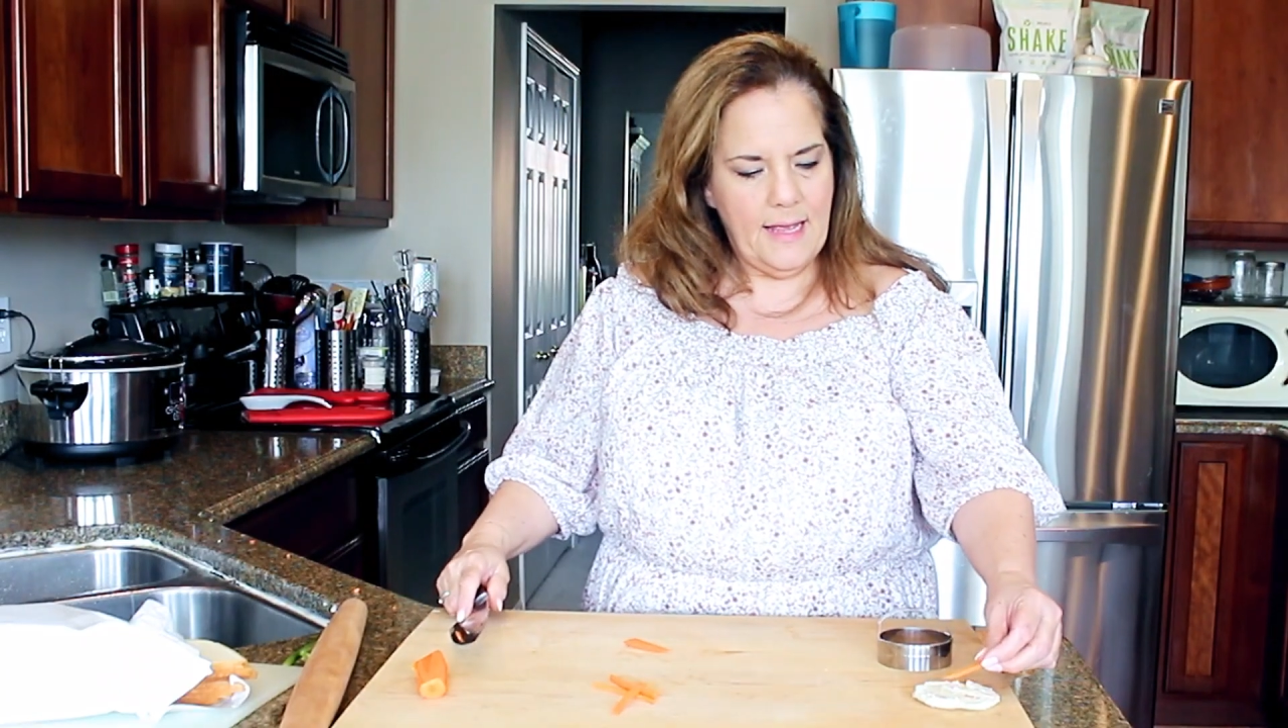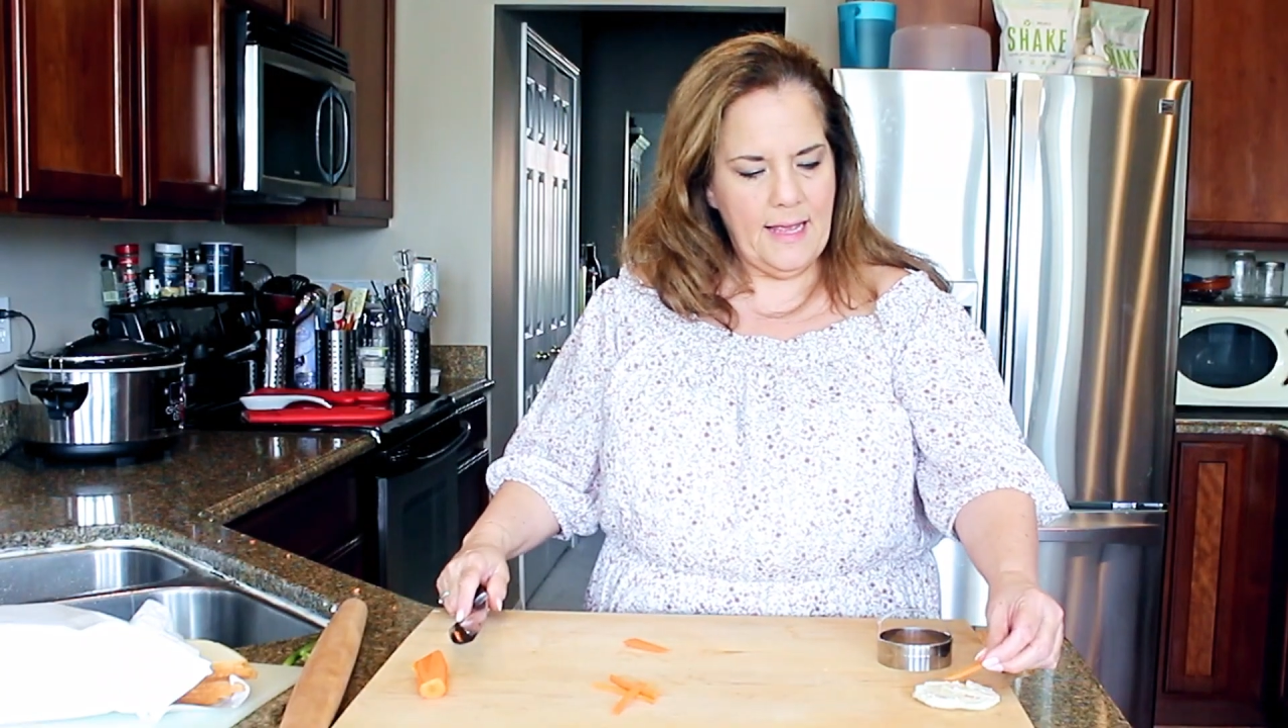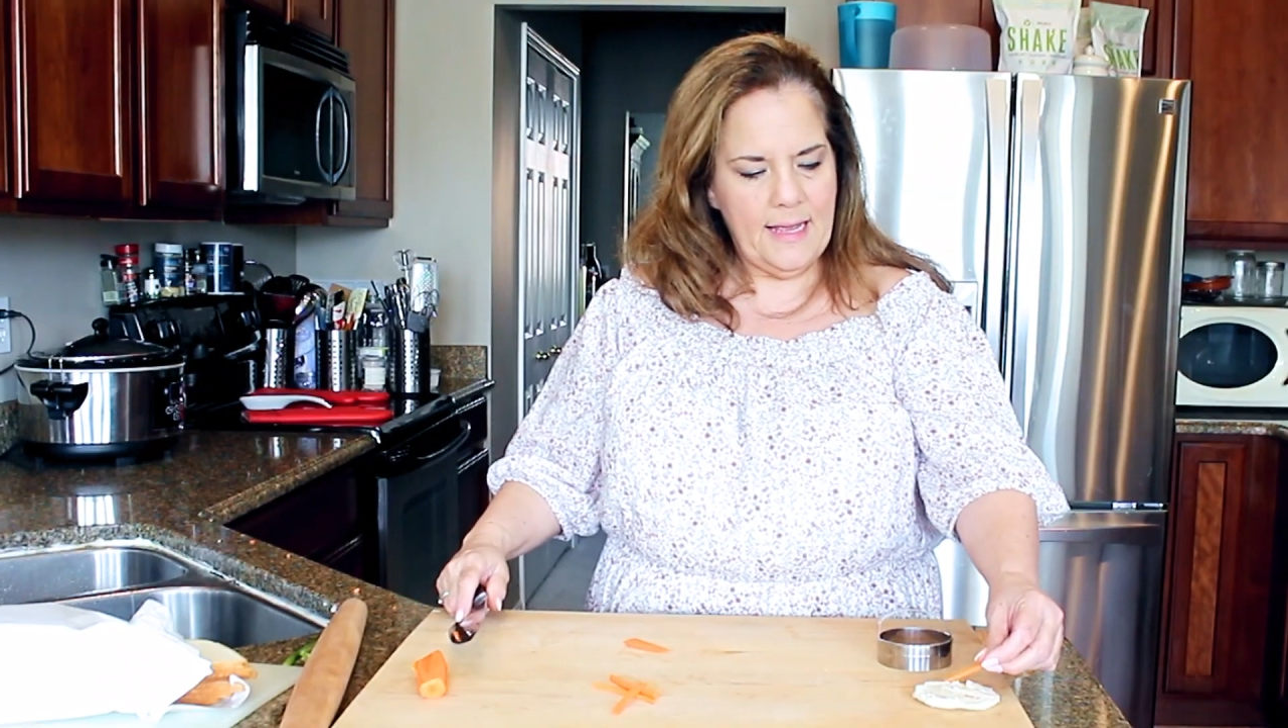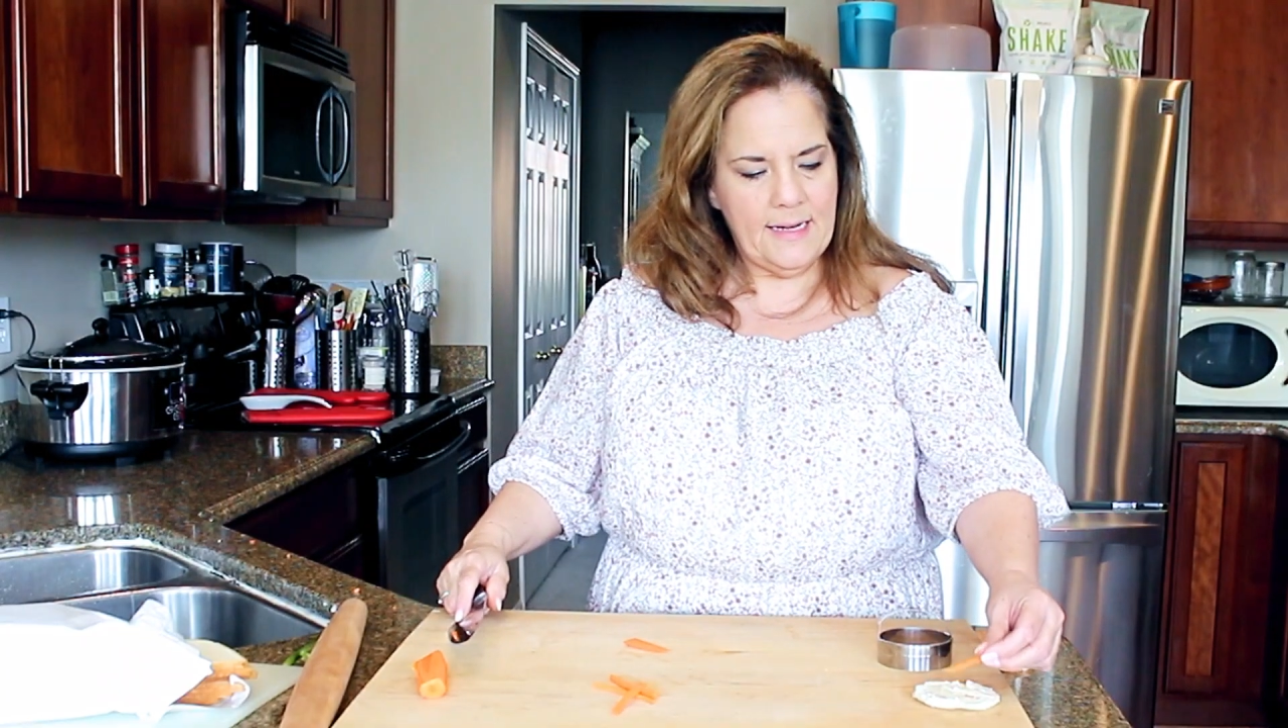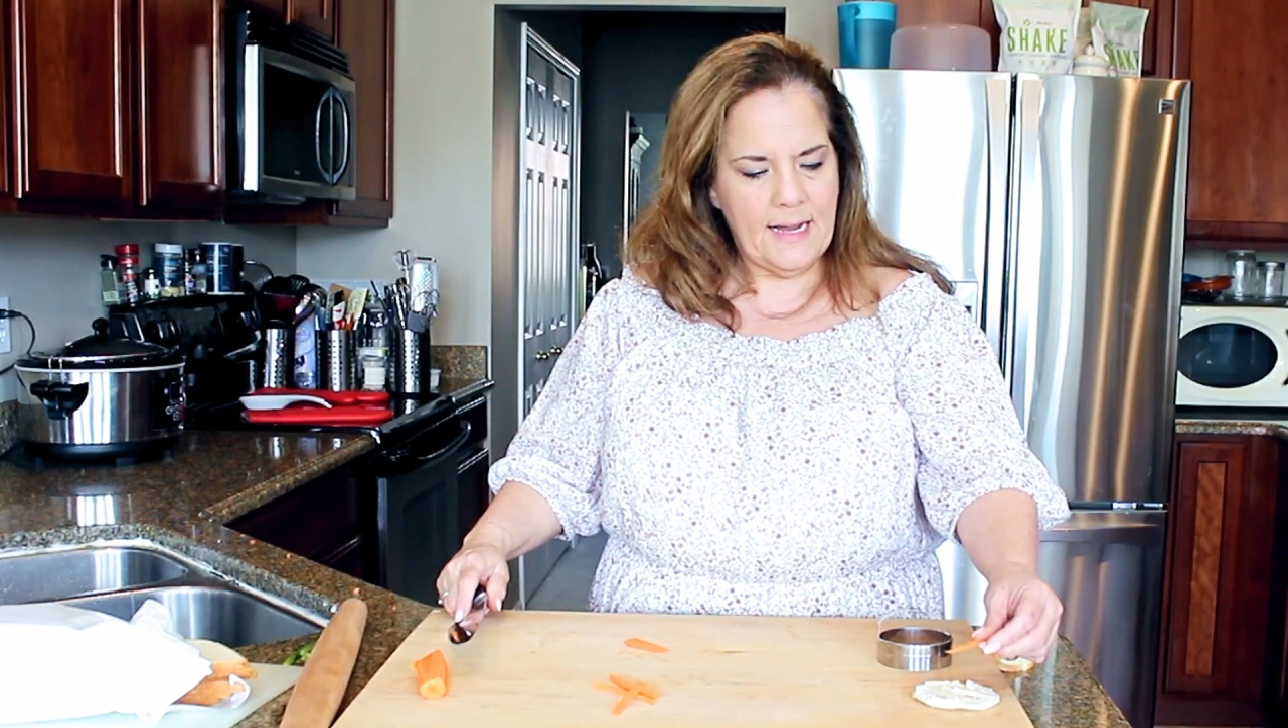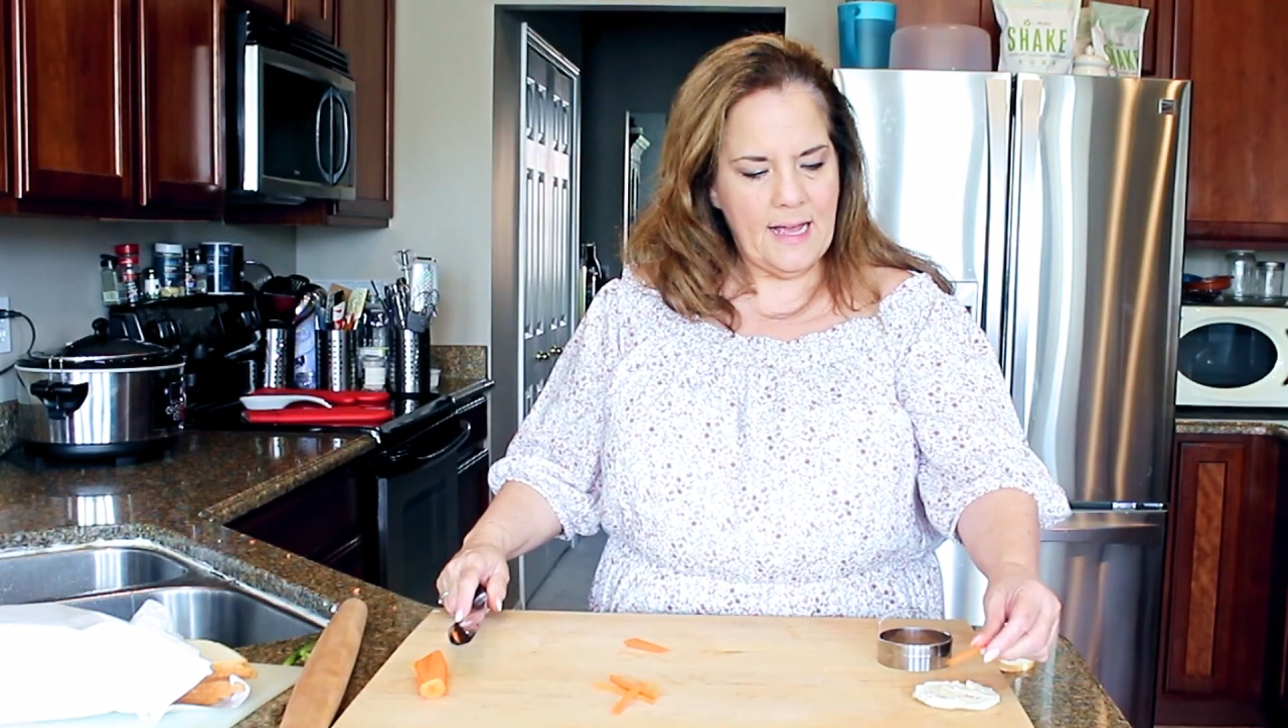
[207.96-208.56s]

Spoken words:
And